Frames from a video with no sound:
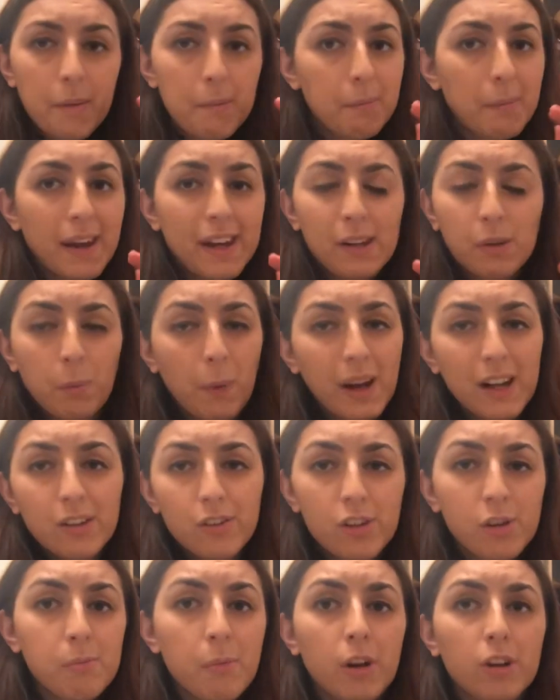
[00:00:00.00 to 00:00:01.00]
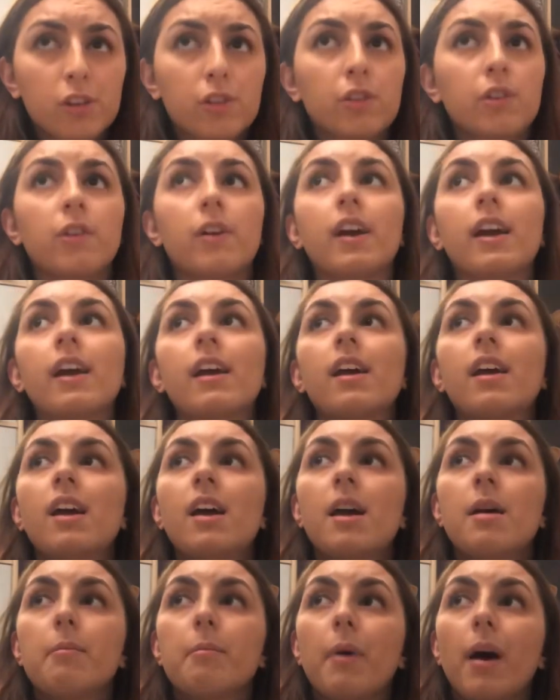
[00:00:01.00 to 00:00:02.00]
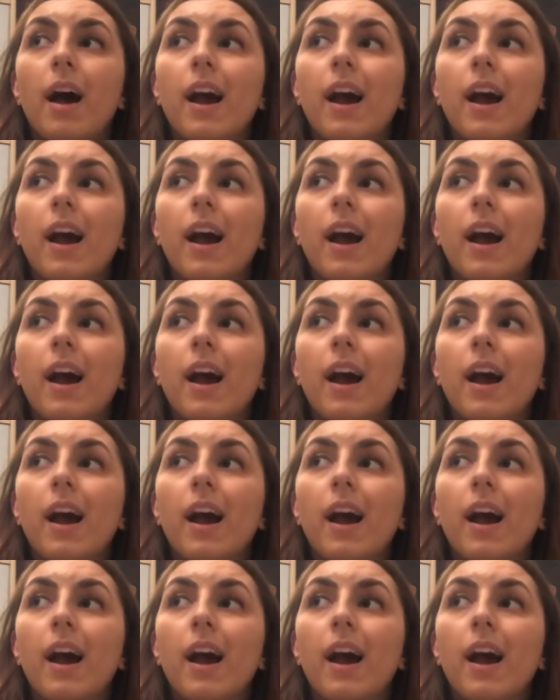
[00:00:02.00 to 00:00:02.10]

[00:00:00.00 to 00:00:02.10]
Paid way too much for it. But